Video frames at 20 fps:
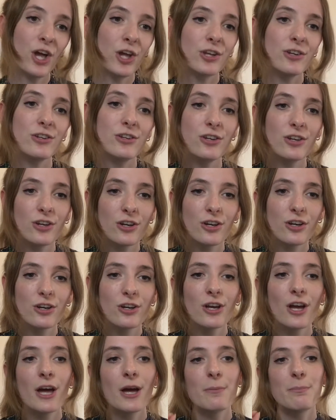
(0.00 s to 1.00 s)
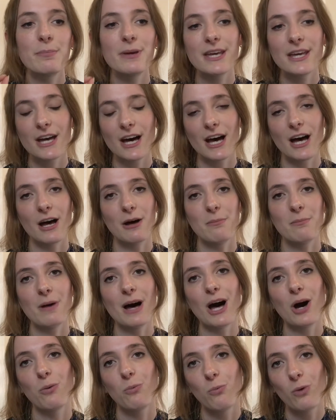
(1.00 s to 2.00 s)
you become
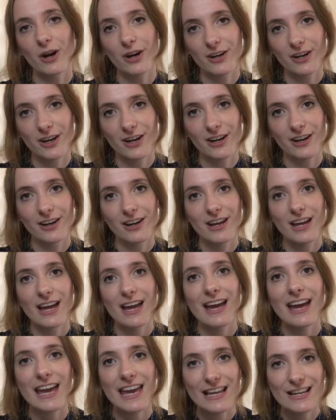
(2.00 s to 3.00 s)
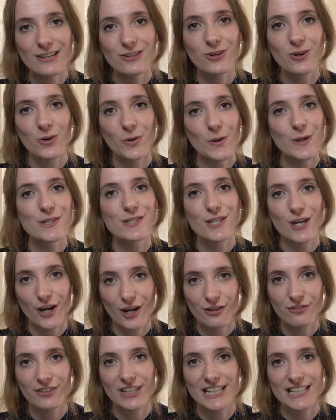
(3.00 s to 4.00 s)
a worker in God's
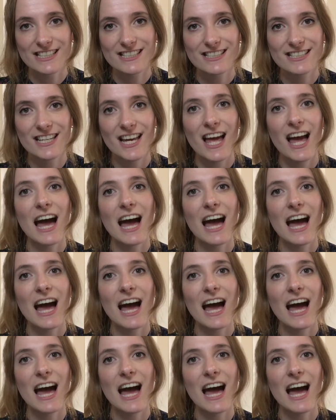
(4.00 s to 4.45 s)
harvest.